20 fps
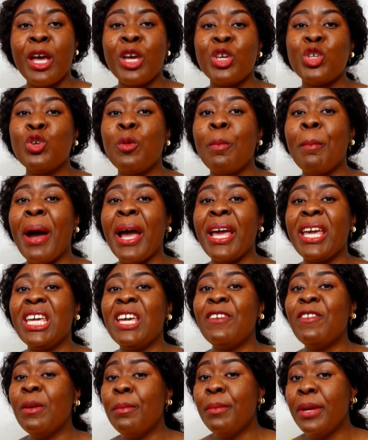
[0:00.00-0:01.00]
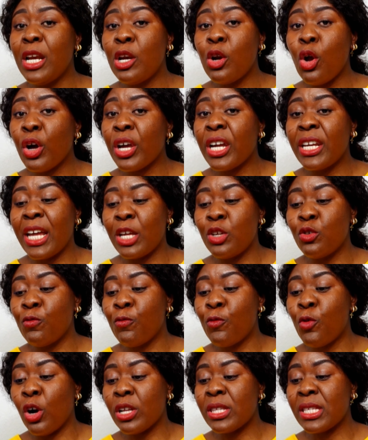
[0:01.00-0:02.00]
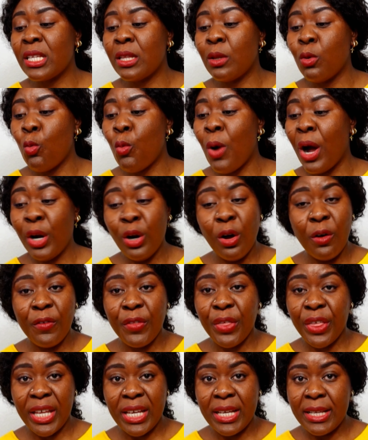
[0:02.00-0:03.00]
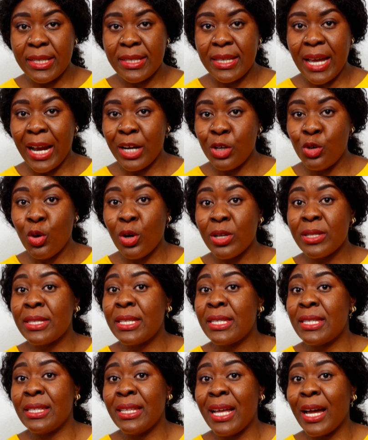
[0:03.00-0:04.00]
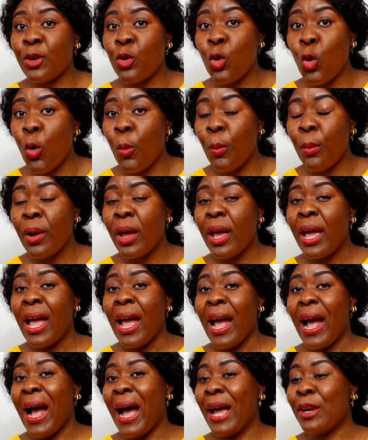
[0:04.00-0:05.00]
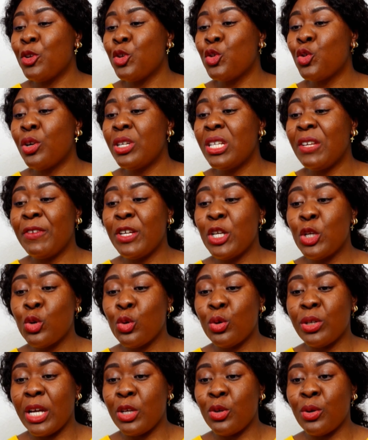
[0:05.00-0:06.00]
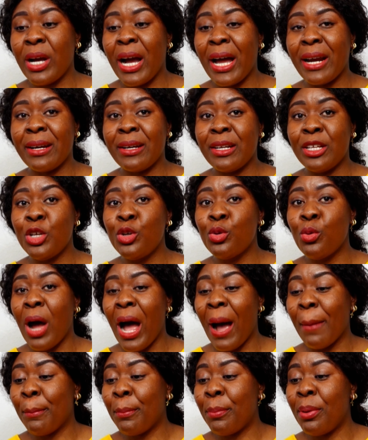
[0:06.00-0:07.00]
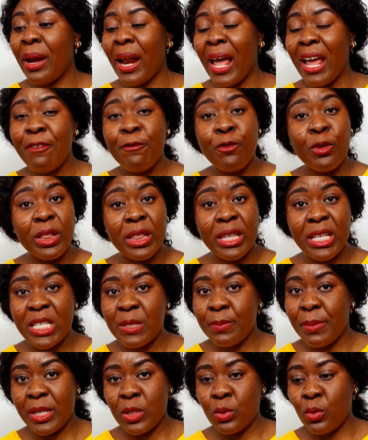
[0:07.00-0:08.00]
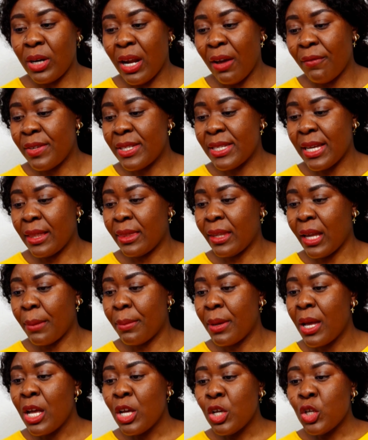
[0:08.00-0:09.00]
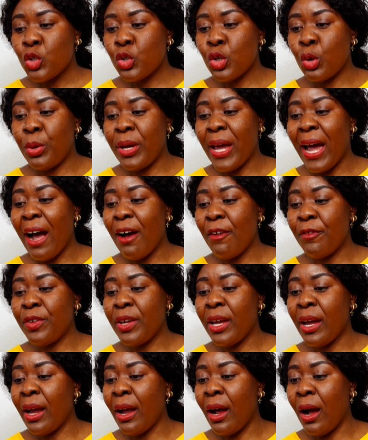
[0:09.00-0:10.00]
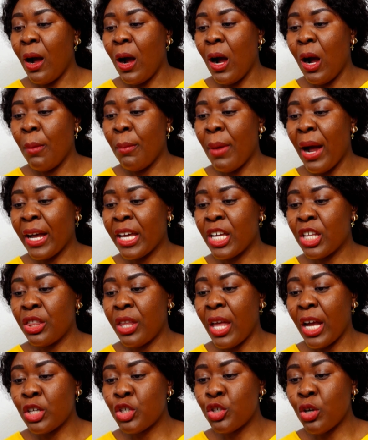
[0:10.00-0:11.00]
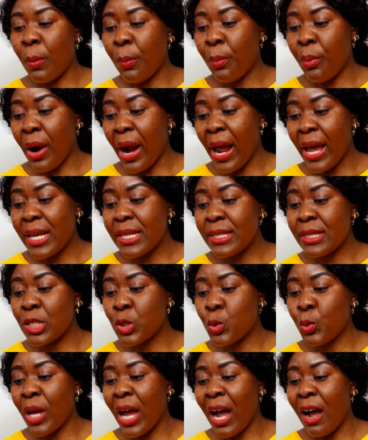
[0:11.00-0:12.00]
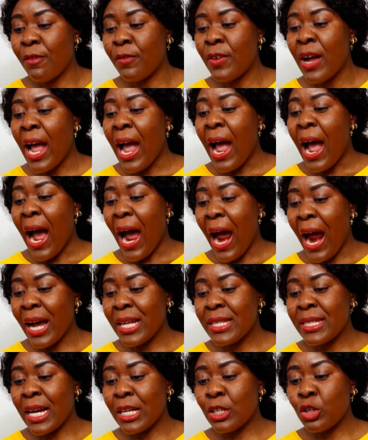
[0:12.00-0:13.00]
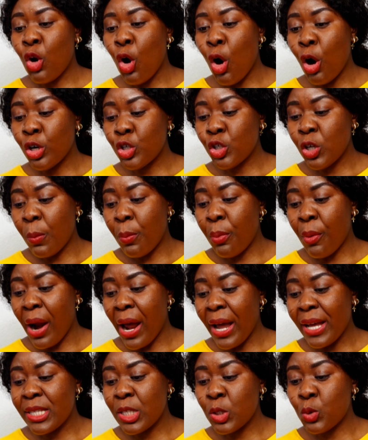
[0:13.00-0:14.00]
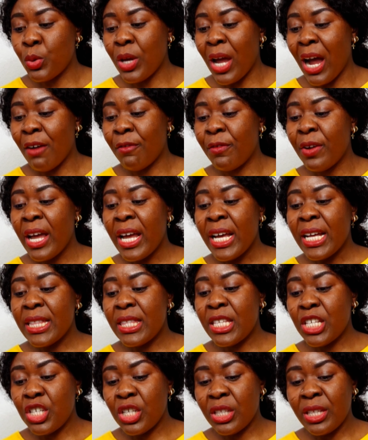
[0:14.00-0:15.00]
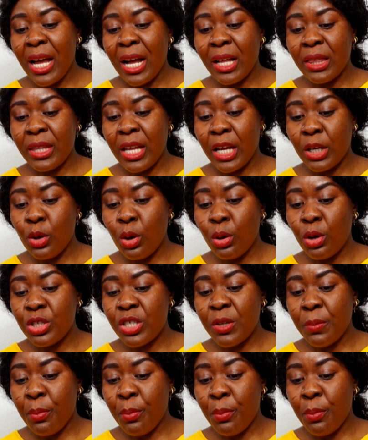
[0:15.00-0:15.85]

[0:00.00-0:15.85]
You might even be lucky that you've gotten one of these and you're sitting at home and you don't even know that you can apply for this particular visa type. So we have here architecture prizes, we have art and culture prizes, we have digital technology